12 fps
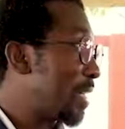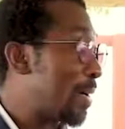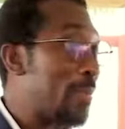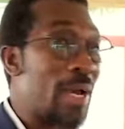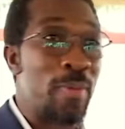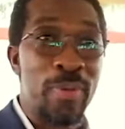
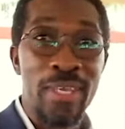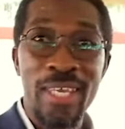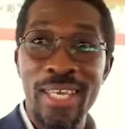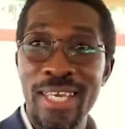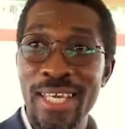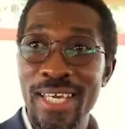I'm
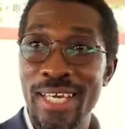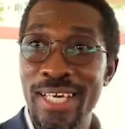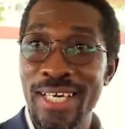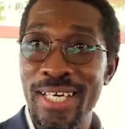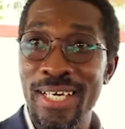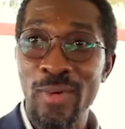happy
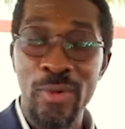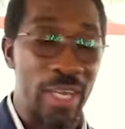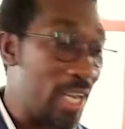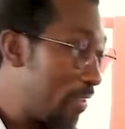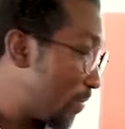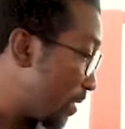we
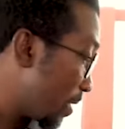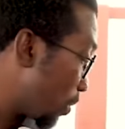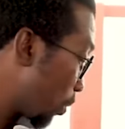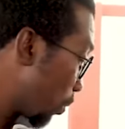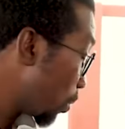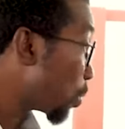have
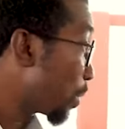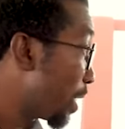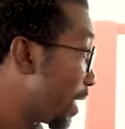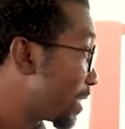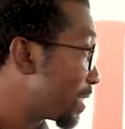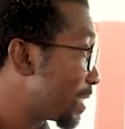Kudus with
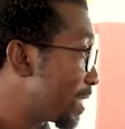us